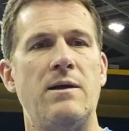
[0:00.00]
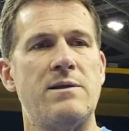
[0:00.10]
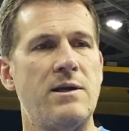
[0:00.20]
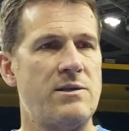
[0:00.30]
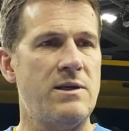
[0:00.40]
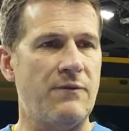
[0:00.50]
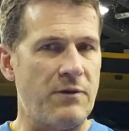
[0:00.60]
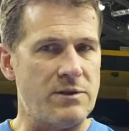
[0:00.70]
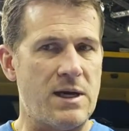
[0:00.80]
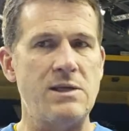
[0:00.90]
touch
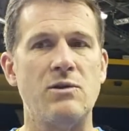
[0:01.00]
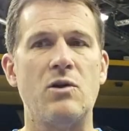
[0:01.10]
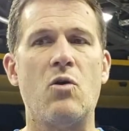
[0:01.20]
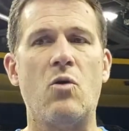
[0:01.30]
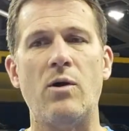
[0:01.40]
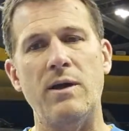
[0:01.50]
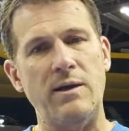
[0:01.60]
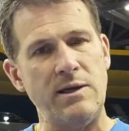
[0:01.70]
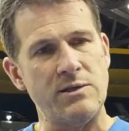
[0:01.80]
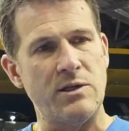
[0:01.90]
different sides of the court. It
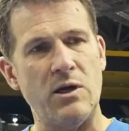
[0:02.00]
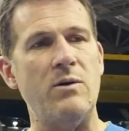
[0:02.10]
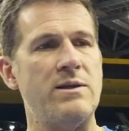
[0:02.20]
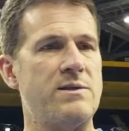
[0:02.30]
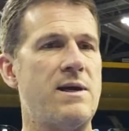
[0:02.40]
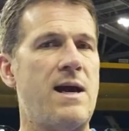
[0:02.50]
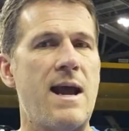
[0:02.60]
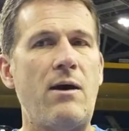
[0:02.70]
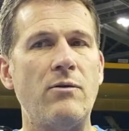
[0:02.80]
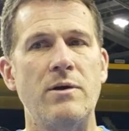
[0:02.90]
needs to go inside
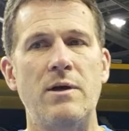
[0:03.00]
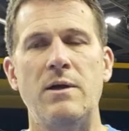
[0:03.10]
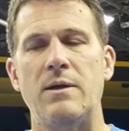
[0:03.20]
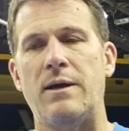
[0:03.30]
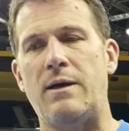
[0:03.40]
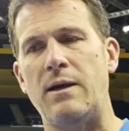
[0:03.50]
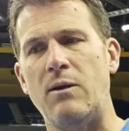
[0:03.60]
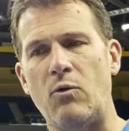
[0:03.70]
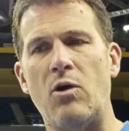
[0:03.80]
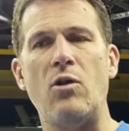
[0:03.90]
out.
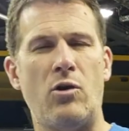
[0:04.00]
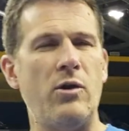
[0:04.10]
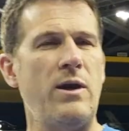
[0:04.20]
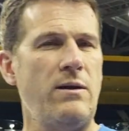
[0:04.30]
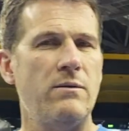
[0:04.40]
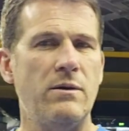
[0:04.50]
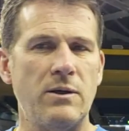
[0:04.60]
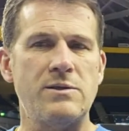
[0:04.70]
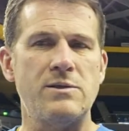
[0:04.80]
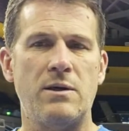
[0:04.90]
And we're all learning. You
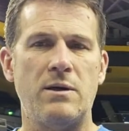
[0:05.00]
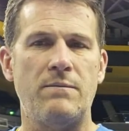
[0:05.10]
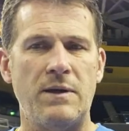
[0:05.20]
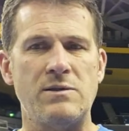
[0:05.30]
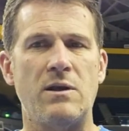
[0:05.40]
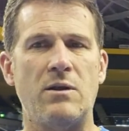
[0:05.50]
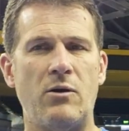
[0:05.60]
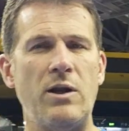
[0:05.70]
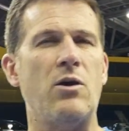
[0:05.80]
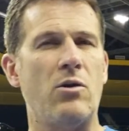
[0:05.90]
know, it's a
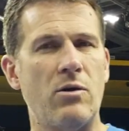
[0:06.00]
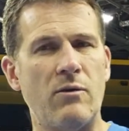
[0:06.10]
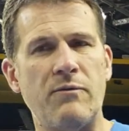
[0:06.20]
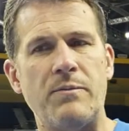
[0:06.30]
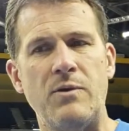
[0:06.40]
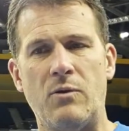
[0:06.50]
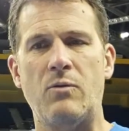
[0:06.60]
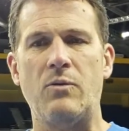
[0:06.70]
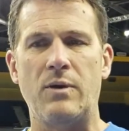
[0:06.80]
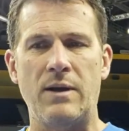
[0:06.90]
learning curve. You
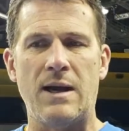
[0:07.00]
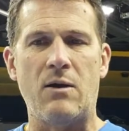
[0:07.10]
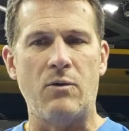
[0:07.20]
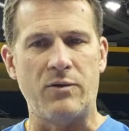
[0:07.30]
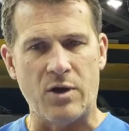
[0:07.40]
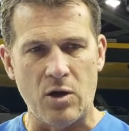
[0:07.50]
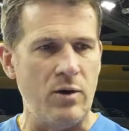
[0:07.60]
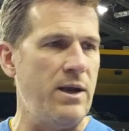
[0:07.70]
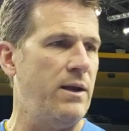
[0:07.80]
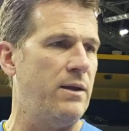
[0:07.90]
know, now with
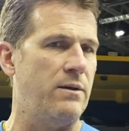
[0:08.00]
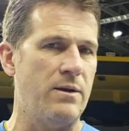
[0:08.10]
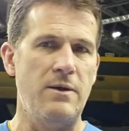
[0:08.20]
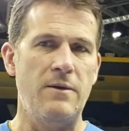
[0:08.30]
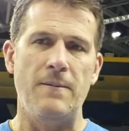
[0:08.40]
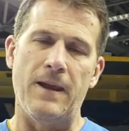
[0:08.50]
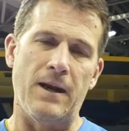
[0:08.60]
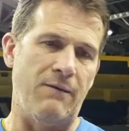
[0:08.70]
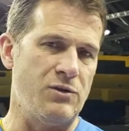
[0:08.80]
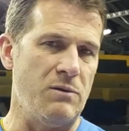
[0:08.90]
Cody and
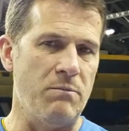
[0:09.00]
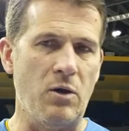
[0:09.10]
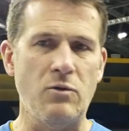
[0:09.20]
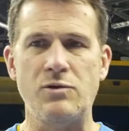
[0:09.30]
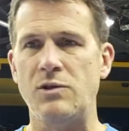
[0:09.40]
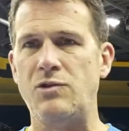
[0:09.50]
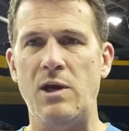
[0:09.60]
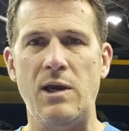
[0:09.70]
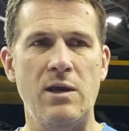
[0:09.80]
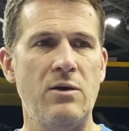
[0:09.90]
obviously Moses,
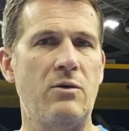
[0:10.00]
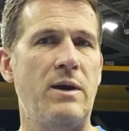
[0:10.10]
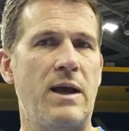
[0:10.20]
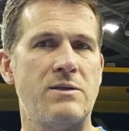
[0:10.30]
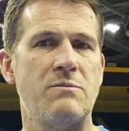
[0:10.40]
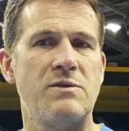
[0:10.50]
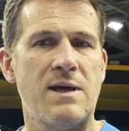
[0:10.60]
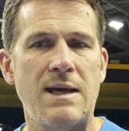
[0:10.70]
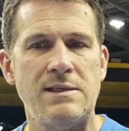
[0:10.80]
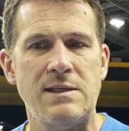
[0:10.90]
Jay Hill, we got some
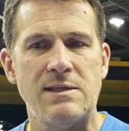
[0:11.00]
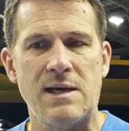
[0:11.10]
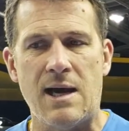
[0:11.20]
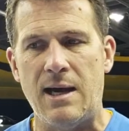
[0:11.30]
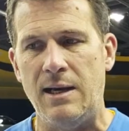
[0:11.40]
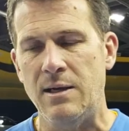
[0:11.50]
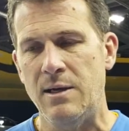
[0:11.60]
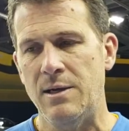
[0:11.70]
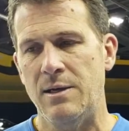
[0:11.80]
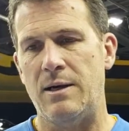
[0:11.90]
size inside.
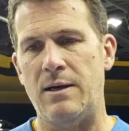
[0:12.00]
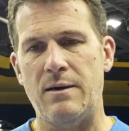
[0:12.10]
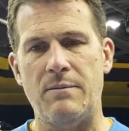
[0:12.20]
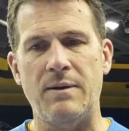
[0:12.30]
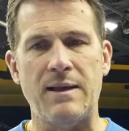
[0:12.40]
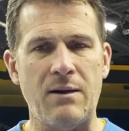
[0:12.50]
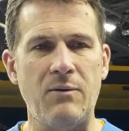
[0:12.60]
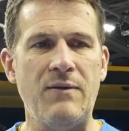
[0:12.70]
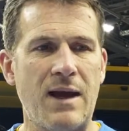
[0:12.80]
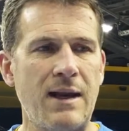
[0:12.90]
But that
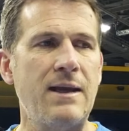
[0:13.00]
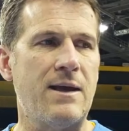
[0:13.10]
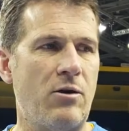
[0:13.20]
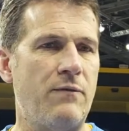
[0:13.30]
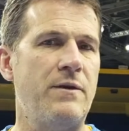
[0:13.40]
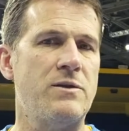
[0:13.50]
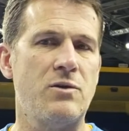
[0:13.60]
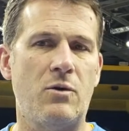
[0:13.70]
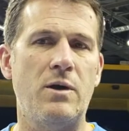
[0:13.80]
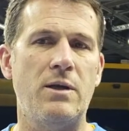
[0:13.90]
we've got to get that offense
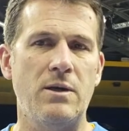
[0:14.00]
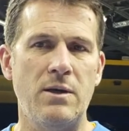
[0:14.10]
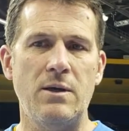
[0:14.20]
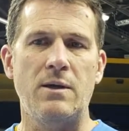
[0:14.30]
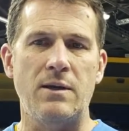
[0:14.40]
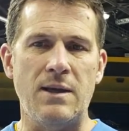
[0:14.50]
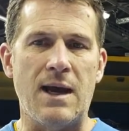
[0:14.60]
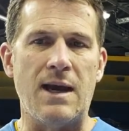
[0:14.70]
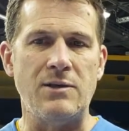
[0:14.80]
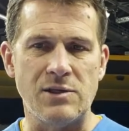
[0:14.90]
going,
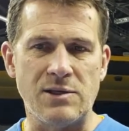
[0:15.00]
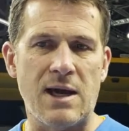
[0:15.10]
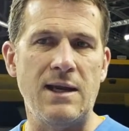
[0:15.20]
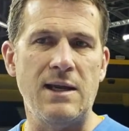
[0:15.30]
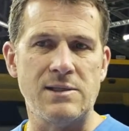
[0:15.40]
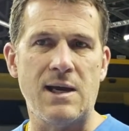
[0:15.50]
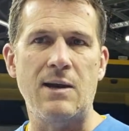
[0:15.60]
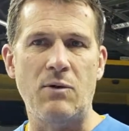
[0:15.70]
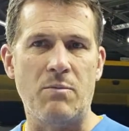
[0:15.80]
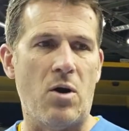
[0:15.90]
not just side to
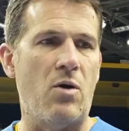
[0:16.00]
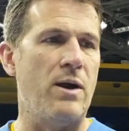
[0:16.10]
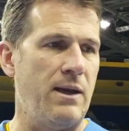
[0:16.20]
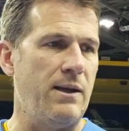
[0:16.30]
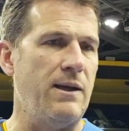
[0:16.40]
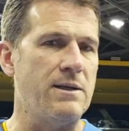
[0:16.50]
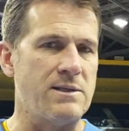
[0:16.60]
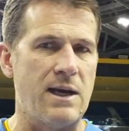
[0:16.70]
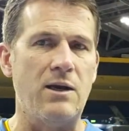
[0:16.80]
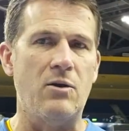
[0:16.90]
side with ball handling. It's
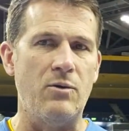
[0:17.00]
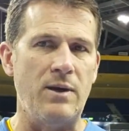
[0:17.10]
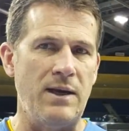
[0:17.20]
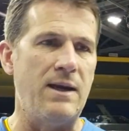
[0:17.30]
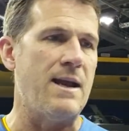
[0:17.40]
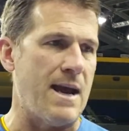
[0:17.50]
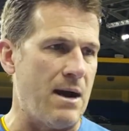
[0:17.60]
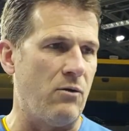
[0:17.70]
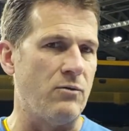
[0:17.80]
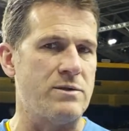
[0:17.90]
got to go in and
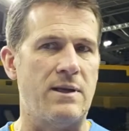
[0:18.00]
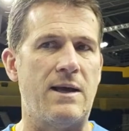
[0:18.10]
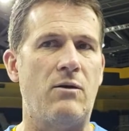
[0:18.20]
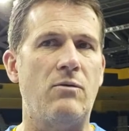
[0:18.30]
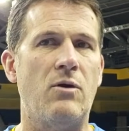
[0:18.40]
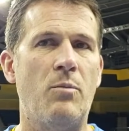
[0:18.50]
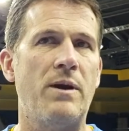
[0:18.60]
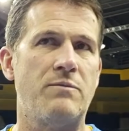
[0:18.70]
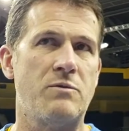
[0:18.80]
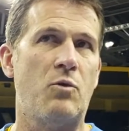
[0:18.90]
out, and that'll
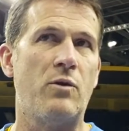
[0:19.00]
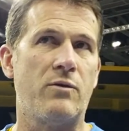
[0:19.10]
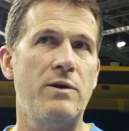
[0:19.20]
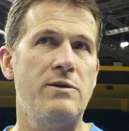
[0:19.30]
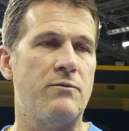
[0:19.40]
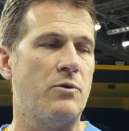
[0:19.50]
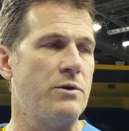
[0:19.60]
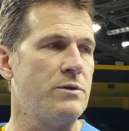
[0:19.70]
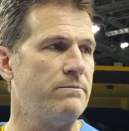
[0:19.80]
open up some more threes for us.